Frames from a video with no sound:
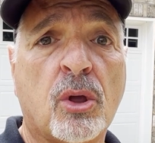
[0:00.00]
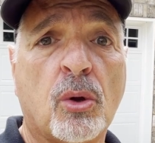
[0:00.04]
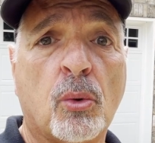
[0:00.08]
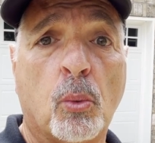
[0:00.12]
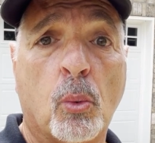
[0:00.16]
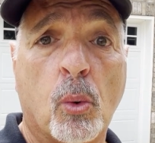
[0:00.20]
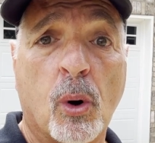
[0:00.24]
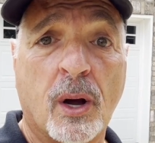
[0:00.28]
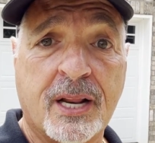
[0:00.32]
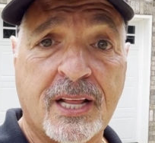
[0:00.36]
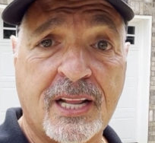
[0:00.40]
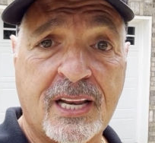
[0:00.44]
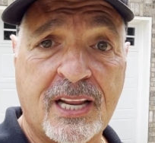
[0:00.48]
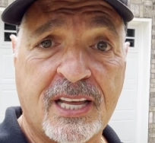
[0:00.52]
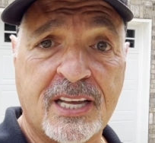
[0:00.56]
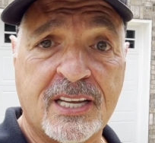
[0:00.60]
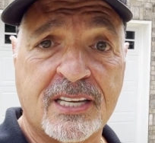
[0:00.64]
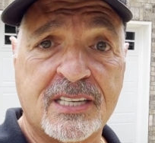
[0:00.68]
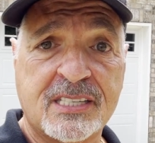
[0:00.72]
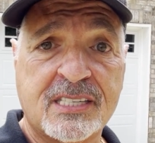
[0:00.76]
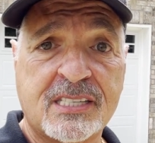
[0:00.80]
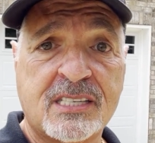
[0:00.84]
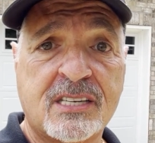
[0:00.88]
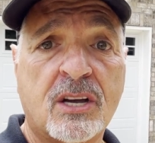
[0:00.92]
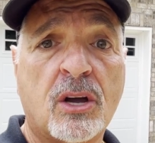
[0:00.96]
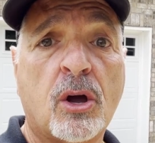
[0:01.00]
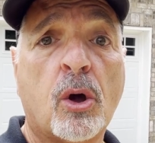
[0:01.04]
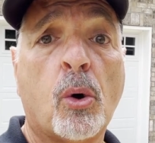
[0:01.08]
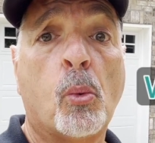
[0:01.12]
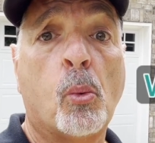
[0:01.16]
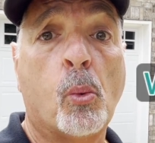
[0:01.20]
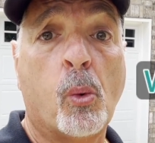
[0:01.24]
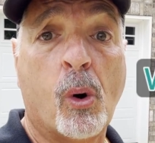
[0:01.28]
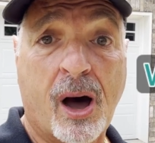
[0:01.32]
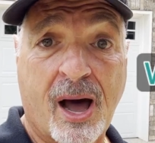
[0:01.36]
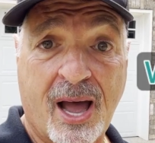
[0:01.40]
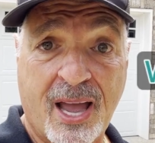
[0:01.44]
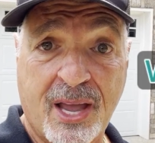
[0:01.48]
what it is,
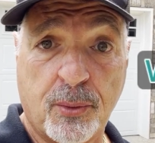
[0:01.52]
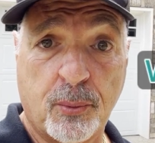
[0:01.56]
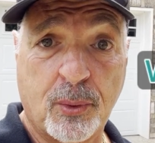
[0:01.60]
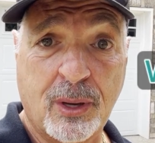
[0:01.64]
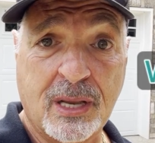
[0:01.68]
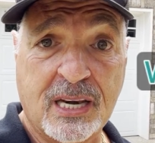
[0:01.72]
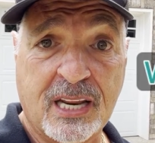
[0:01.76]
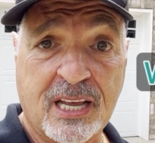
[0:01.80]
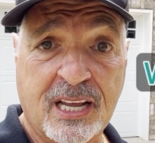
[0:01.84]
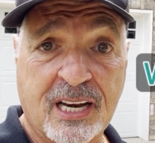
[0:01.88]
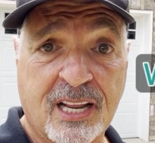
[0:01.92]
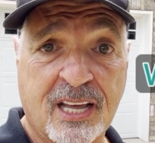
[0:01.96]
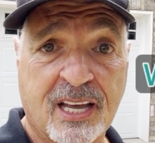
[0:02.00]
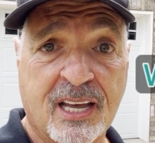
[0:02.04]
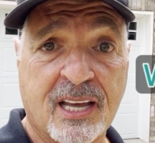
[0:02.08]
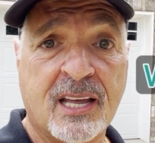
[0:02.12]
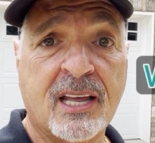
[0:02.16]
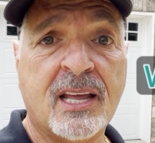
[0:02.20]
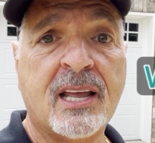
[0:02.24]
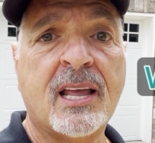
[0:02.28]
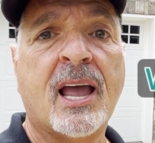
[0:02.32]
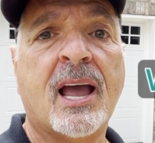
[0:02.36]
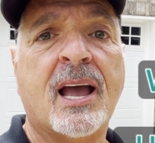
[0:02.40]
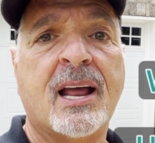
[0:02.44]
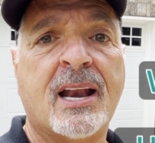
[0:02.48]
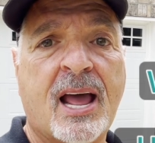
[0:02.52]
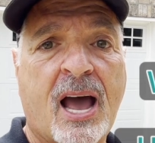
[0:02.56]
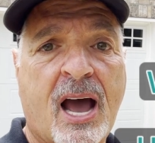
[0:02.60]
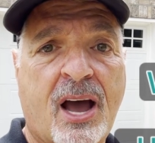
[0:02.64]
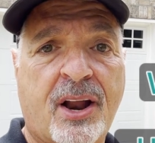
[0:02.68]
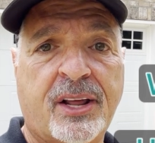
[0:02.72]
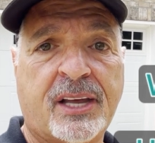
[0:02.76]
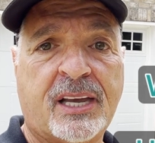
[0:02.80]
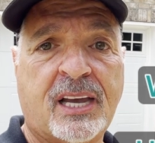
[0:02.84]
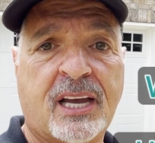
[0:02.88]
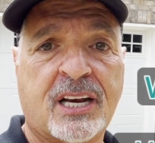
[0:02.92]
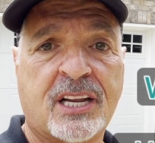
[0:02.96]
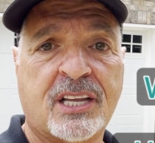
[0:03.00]
why we need it, and how
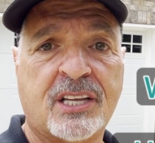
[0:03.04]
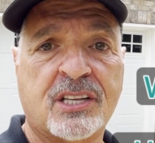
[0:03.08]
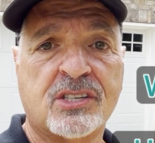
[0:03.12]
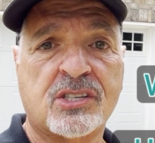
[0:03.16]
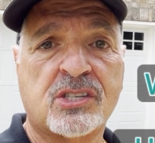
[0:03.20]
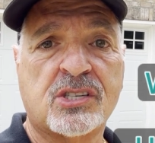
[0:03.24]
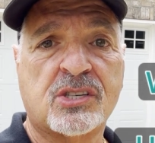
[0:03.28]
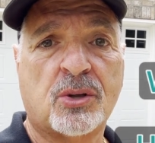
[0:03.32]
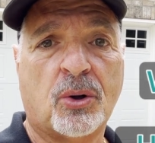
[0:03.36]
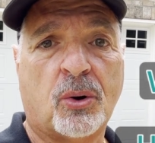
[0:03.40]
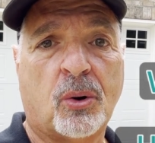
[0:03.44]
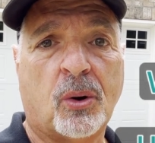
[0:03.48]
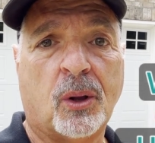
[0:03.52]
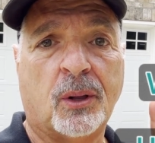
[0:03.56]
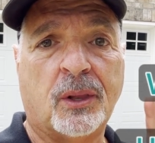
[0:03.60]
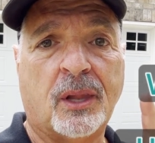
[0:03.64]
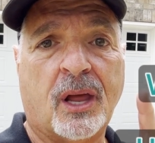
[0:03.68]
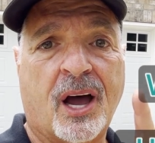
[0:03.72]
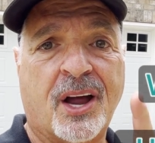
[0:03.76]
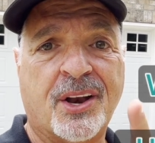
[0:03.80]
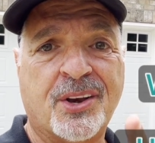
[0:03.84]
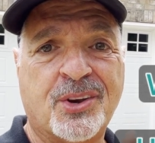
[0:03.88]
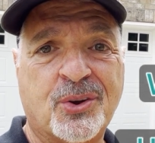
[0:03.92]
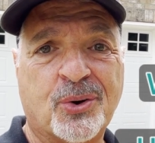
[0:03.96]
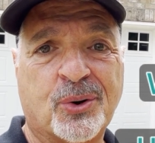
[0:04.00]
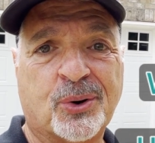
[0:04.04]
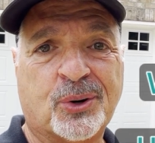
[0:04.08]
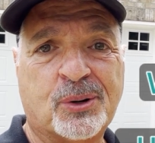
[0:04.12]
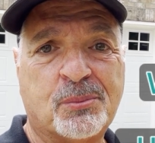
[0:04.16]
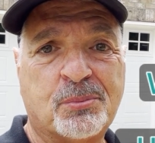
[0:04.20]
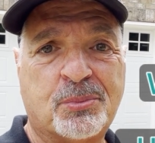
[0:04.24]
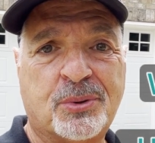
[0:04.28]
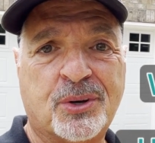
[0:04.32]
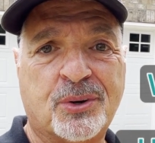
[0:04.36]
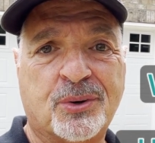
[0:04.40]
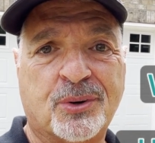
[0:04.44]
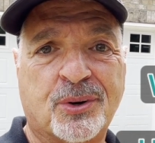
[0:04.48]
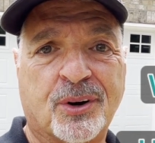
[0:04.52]
to get it installed on your
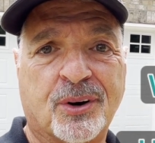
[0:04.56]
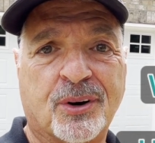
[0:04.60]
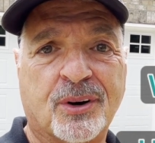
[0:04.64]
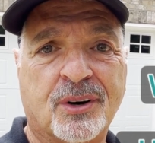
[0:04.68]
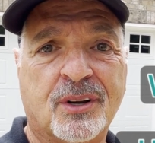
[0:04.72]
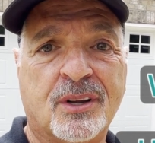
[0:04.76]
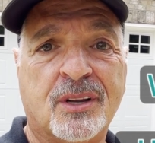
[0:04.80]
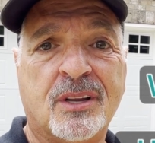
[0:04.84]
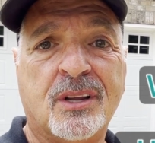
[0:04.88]
computer.